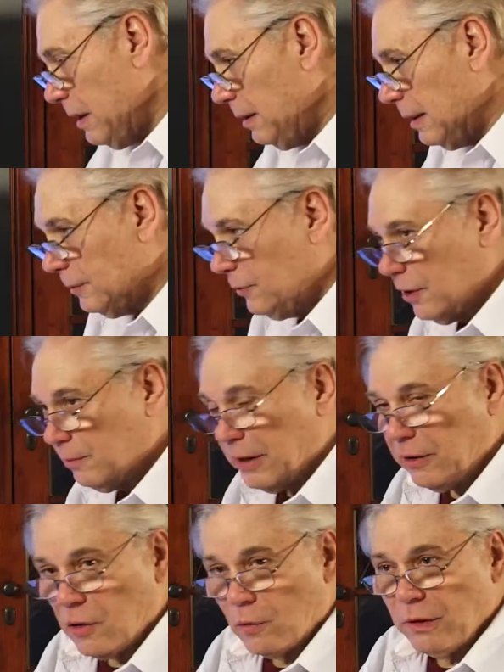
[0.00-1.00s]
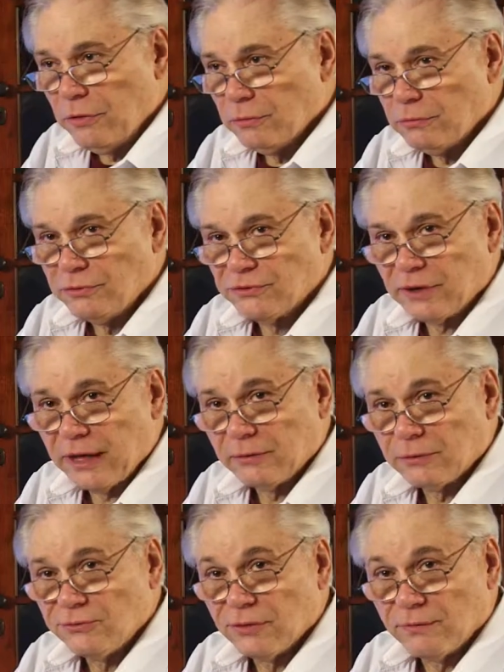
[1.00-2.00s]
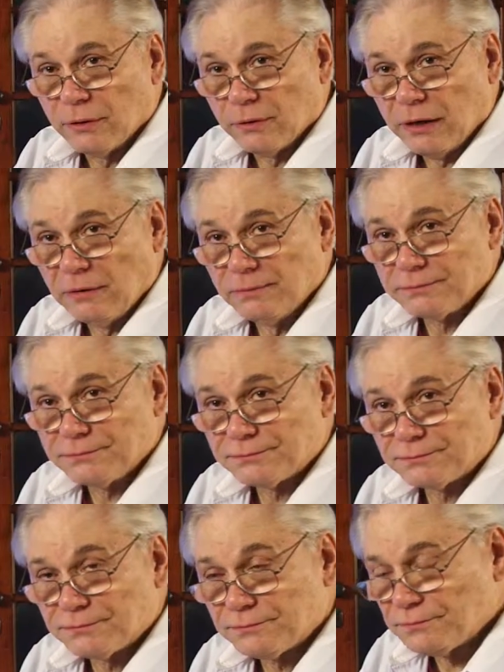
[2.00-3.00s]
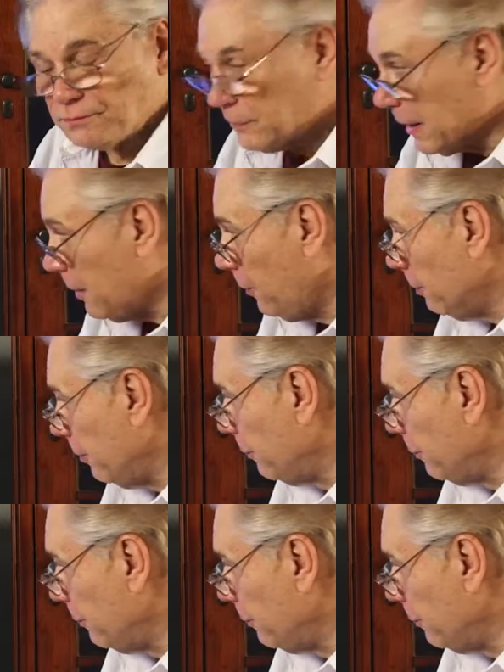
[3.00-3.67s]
get there by going through cycles of learning. Now there are